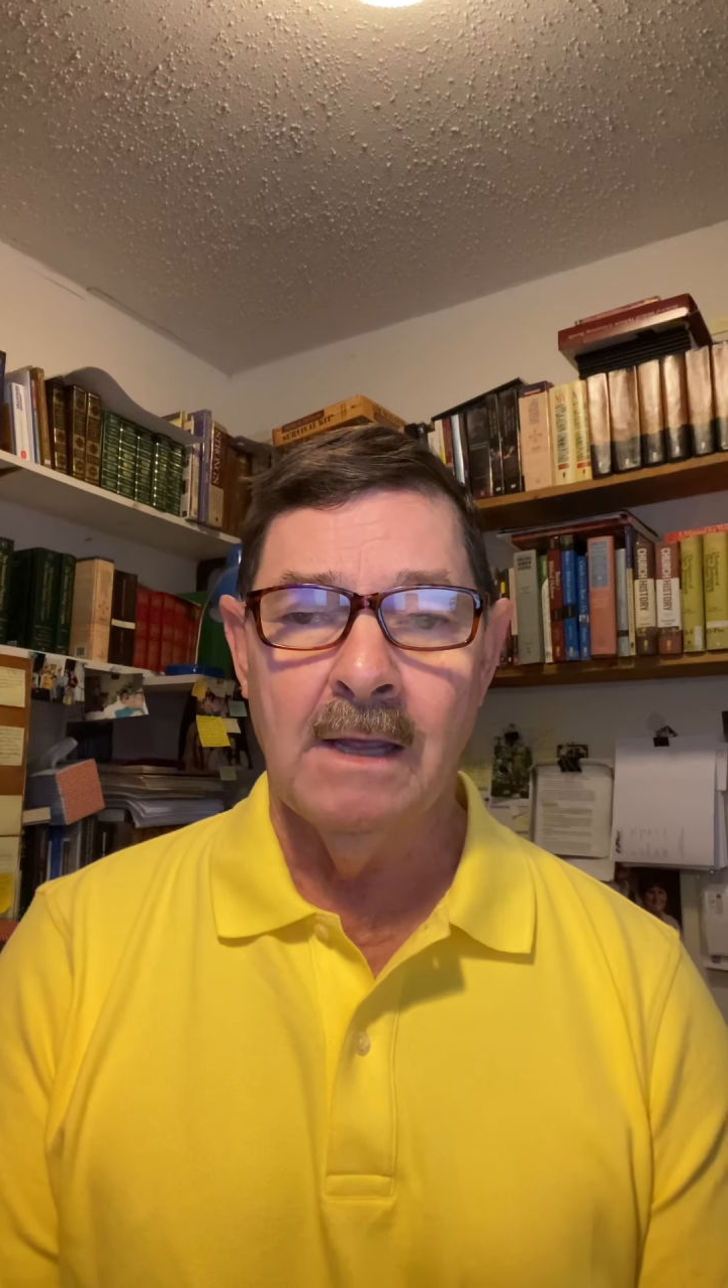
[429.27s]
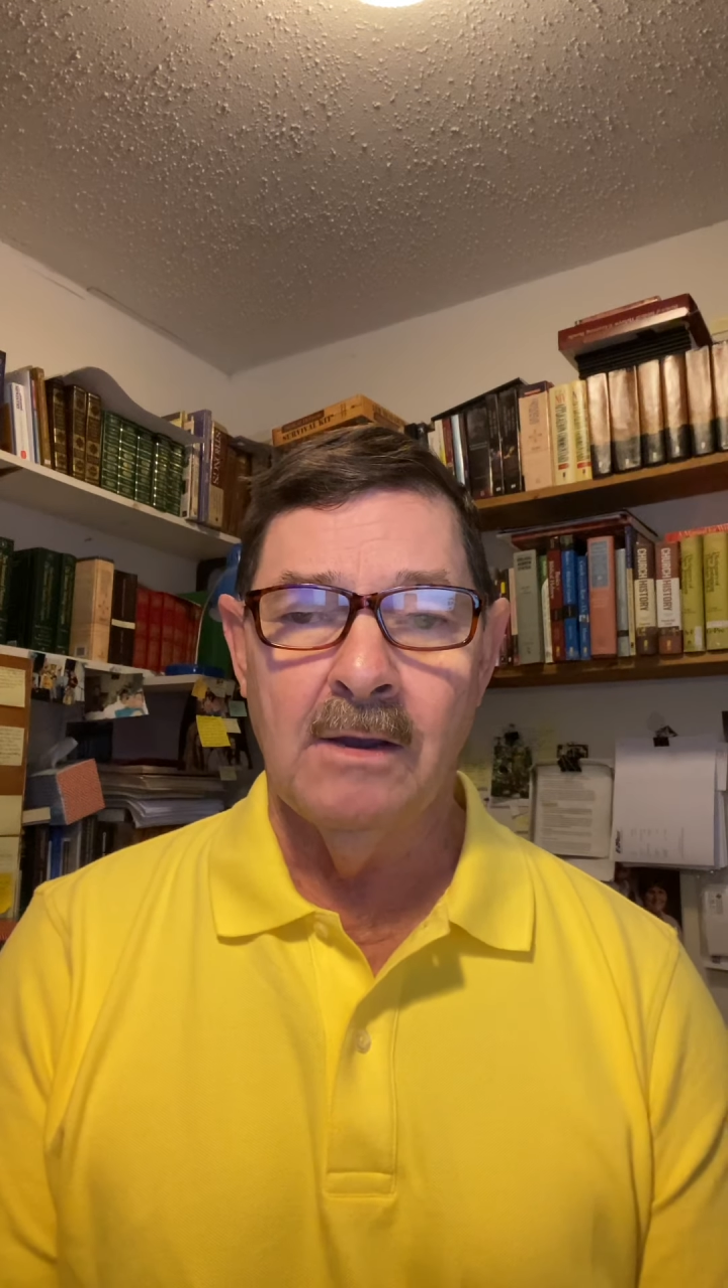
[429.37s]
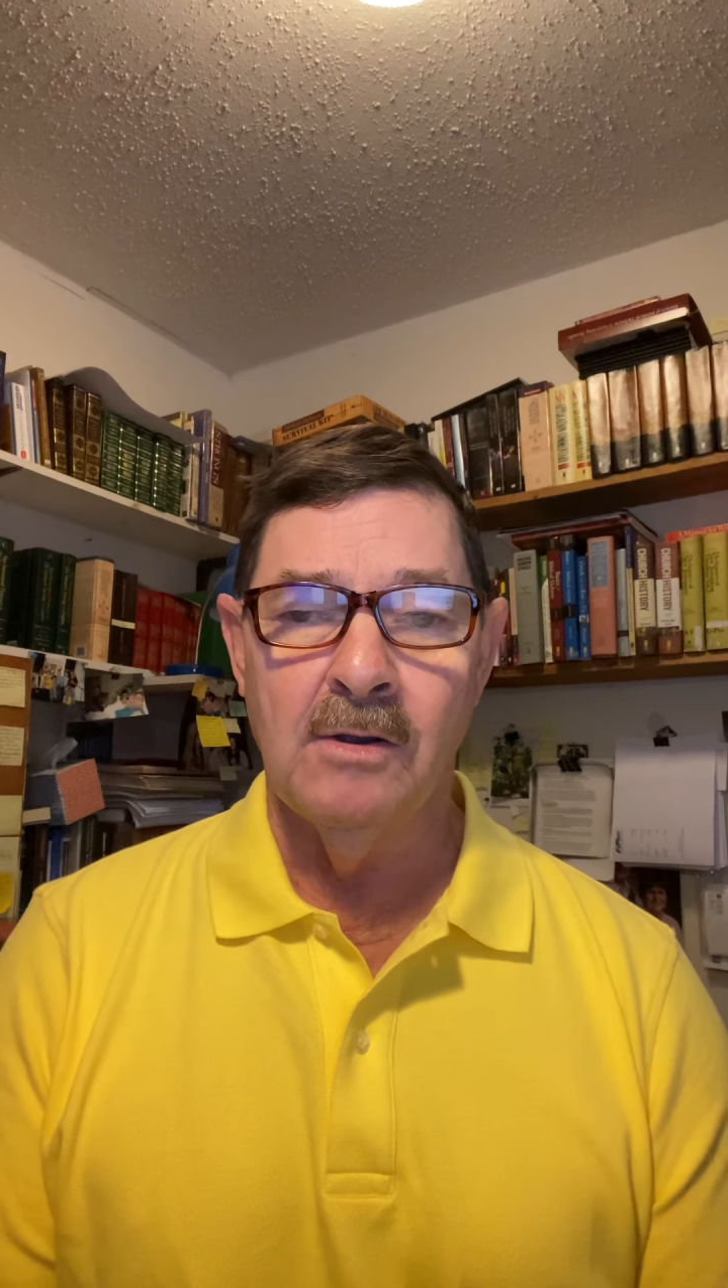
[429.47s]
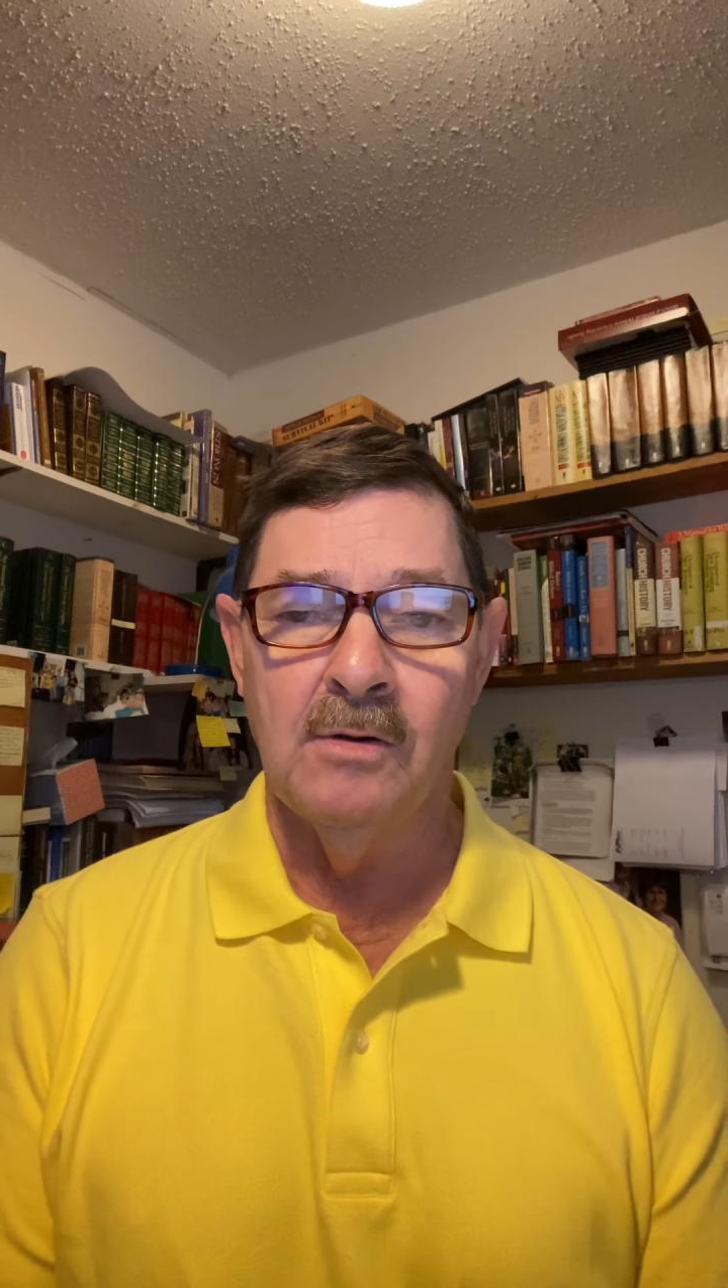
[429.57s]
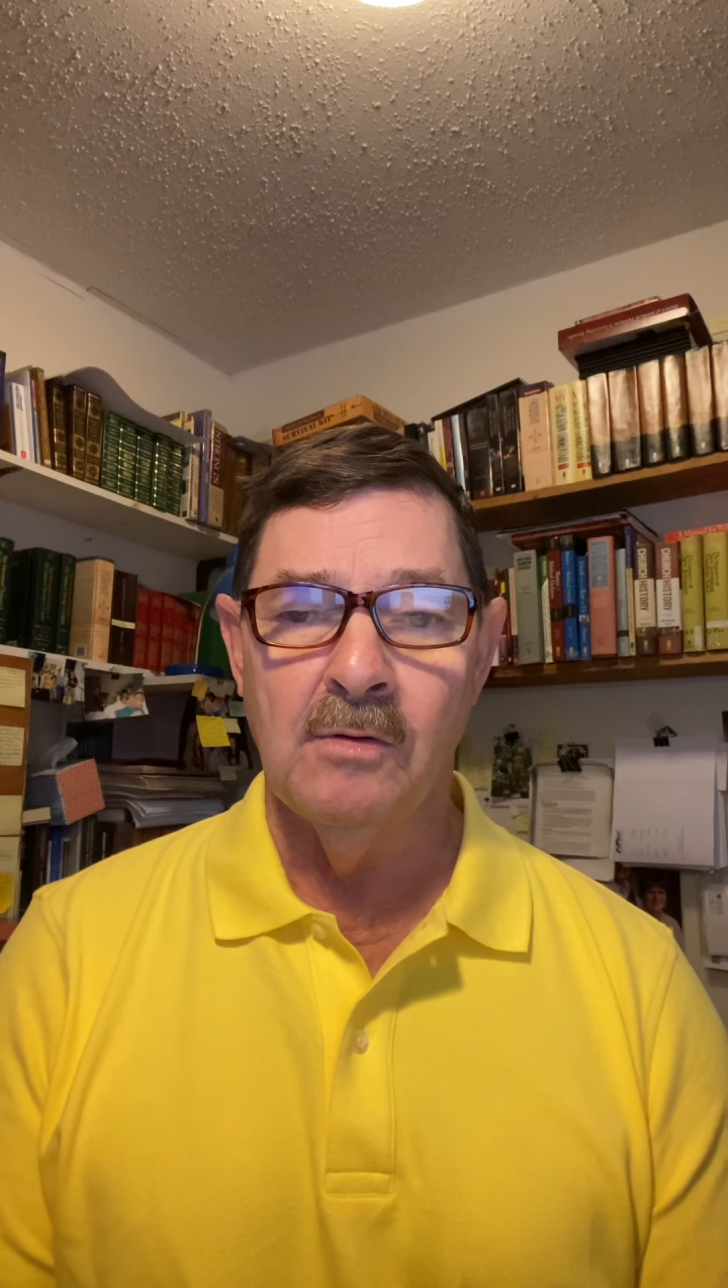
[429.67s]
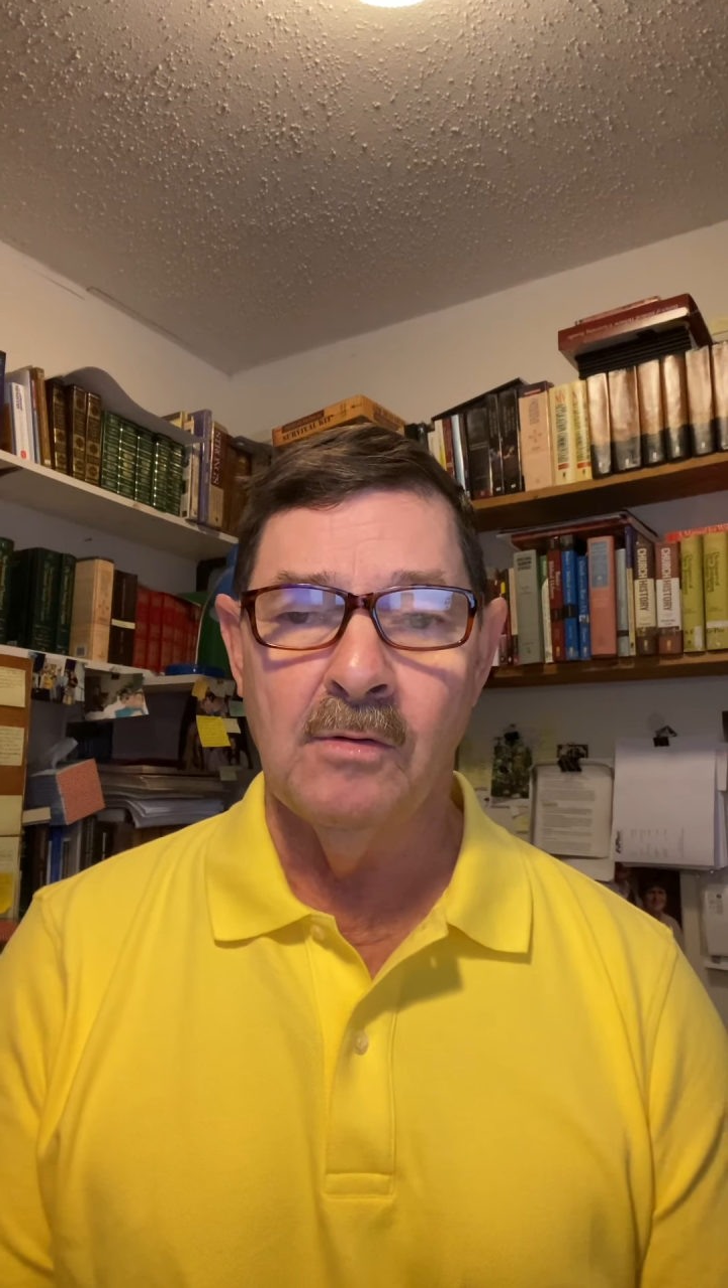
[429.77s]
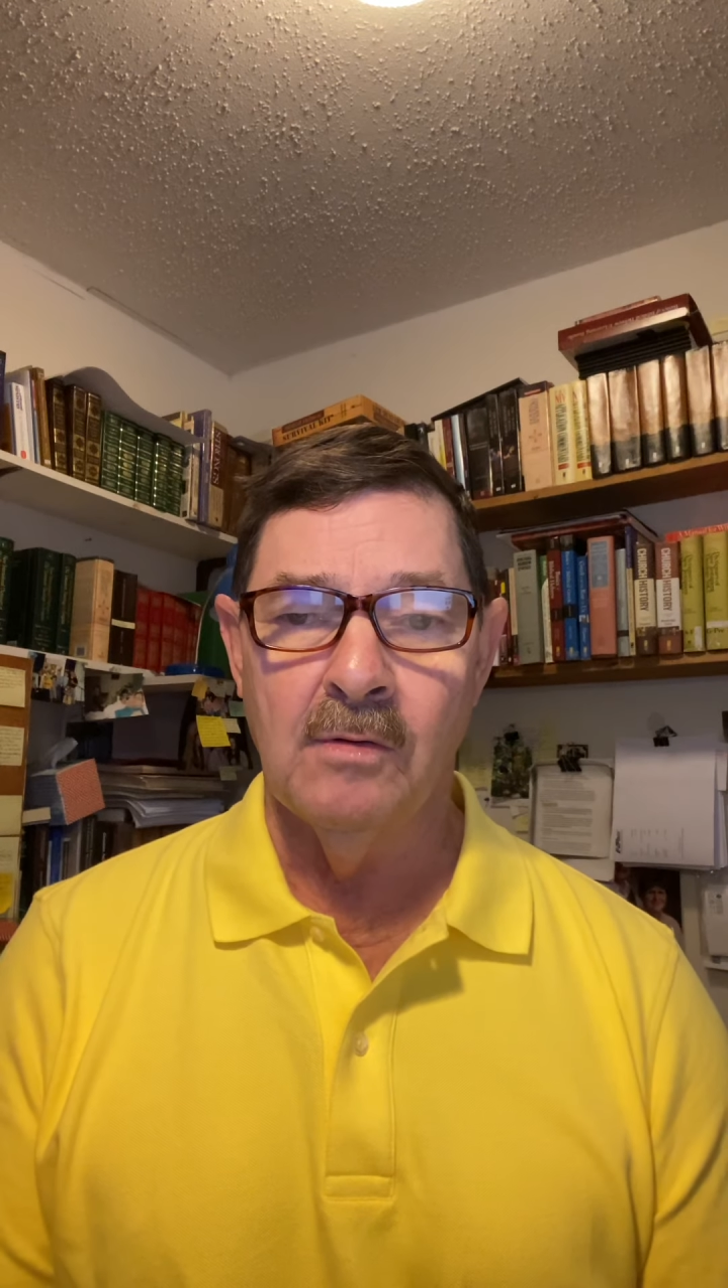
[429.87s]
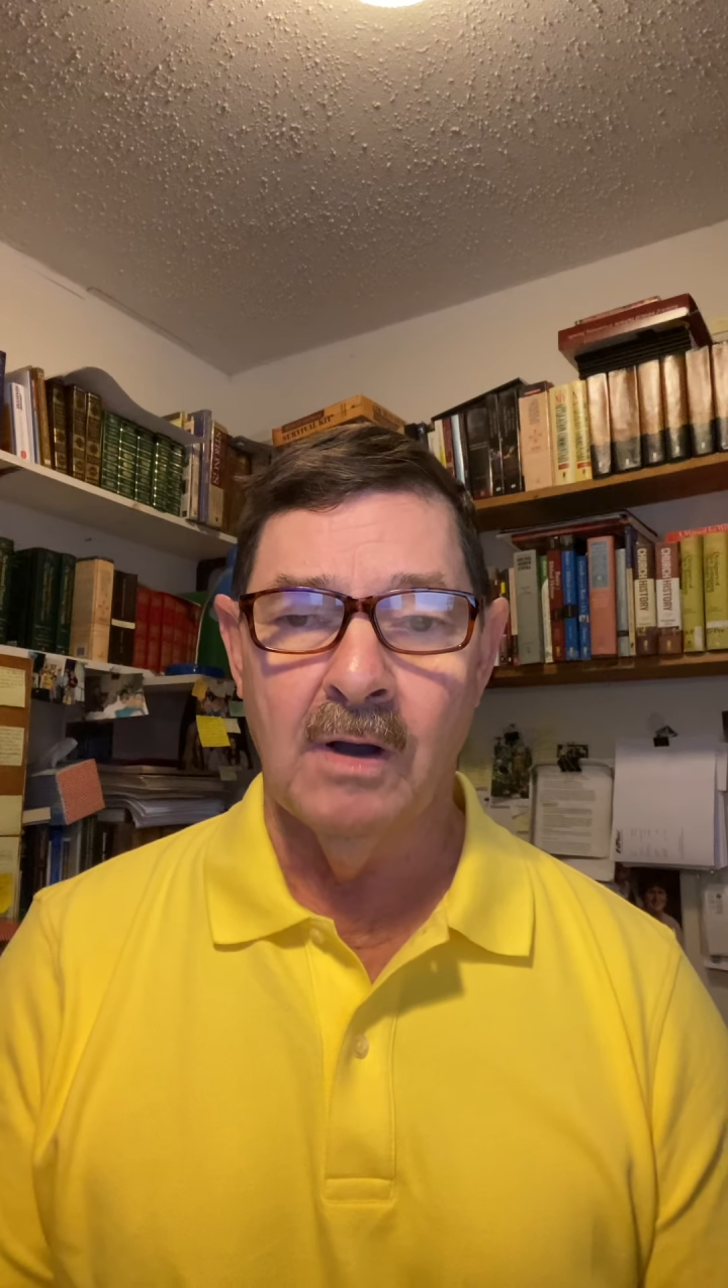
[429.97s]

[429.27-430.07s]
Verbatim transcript: who